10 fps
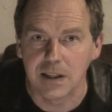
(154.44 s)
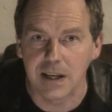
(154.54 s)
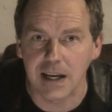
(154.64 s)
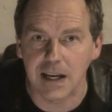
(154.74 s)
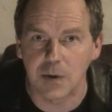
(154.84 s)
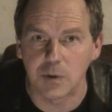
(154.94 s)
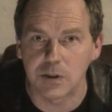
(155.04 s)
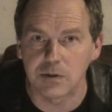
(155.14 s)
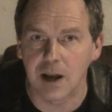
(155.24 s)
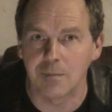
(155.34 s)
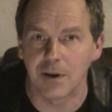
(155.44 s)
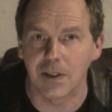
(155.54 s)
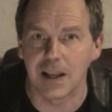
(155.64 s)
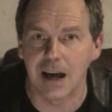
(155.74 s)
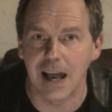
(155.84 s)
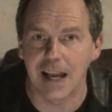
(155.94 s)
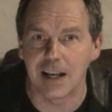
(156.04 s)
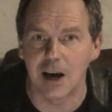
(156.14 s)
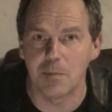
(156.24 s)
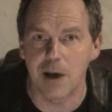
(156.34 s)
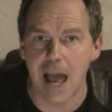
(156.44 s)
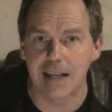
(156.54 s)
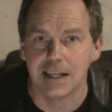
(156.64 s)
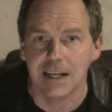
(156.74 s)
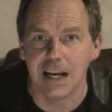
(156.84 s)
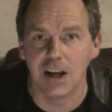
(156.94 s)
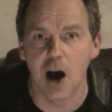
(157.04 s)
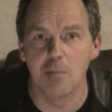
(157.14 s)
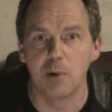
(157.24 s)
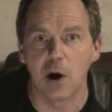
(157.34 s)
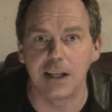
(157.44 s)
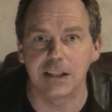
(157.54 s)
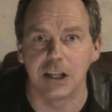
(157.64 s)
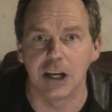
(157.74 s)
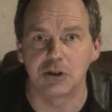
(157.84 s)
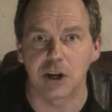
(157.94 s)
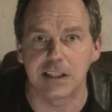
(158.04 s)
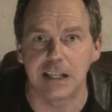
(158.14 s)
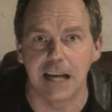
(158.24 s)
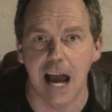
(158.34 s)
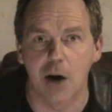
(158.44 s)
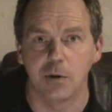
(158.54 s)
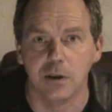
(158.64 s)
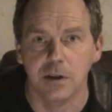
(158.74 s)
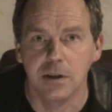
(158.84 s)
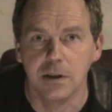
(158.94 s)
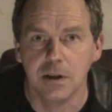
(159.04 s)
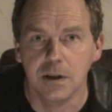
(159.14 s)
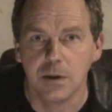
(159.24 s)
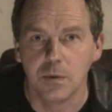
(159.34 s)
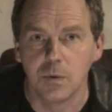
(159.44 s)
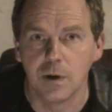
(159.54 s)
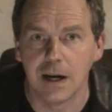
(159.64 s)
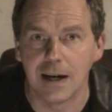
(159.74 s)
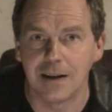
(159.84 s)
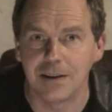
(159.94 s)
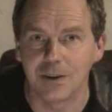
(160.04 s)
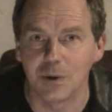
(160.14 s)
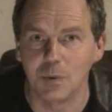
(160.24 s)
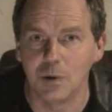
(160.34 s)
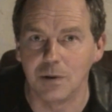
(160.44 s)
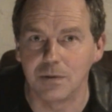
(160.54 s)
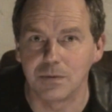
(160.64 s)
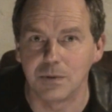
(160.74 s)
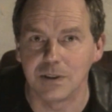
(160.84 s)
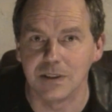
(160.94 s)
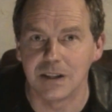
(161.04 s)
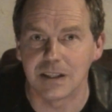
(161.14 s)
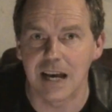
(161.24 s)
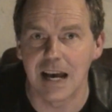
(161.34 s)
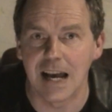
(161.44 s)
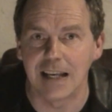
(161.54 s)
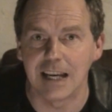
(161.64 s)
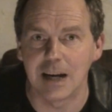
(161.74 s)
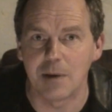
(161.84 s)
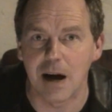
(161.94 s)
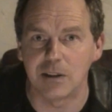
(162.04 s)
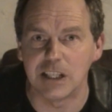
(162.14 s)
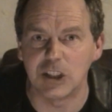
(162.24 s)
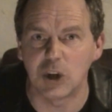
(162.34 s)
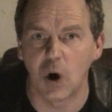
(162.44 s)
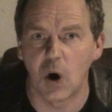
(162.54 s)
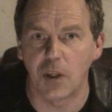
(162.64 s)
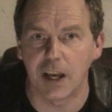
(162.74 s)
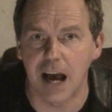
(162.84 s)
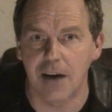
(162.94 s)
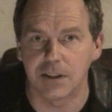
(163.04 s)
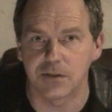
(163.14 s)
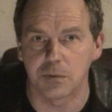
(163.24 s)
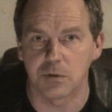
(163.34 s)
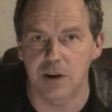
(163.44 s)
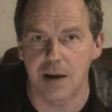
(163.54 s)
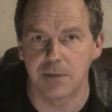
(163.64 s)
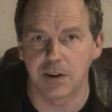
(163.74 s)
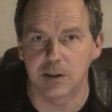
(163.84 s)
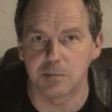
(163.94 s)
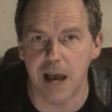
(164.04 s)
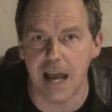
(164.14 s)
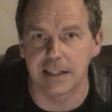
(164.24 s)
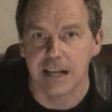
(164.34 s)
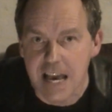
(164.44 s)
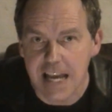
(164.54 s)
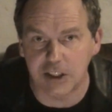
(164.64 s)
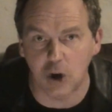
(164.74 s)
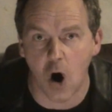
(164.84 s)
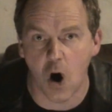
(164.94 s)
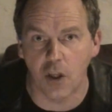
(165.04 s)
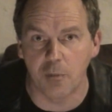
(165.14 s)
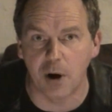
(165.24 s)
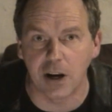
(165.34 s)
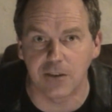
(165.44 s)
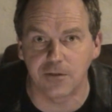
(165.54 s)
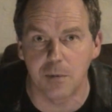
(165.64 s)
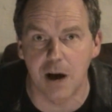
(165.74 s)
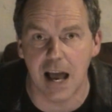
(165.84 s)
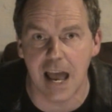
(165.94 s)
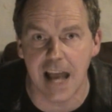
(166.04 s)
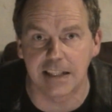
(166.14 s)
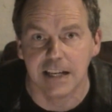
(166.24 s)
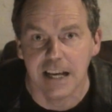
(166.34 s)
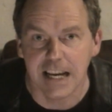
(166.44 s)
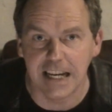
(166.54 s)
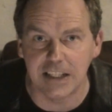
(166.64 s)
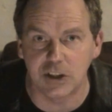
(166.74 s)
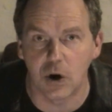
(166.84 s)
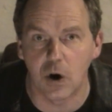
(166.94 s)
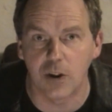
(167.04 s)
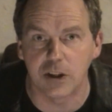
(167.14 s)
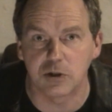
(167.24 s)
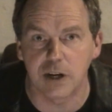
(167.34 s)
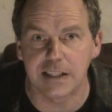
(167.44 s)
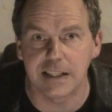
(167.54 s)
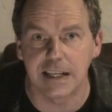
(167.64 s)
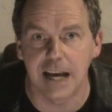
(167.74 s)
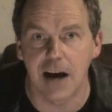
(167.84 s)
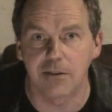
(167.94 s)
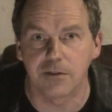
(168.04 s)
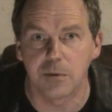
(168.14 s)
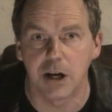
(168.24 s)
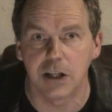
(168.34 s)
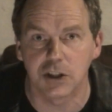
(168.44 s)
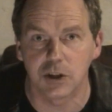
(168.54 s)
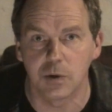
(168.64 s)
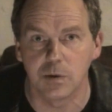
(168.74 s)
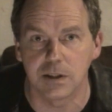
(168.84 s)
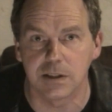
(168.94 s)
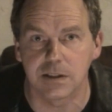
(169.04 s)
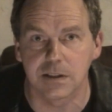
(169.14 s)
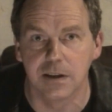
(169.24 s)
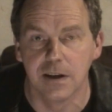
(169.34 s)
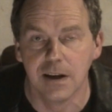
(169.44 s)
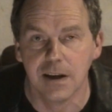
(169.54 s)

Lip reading: There was grandmother lying in her bed, in her bonnet and her dressing gown. Well, the wolf was not hanging about. He tore the covers from grandmother's bed. He tore the bonnet from her head. He tore the dressing gown from her shoulders,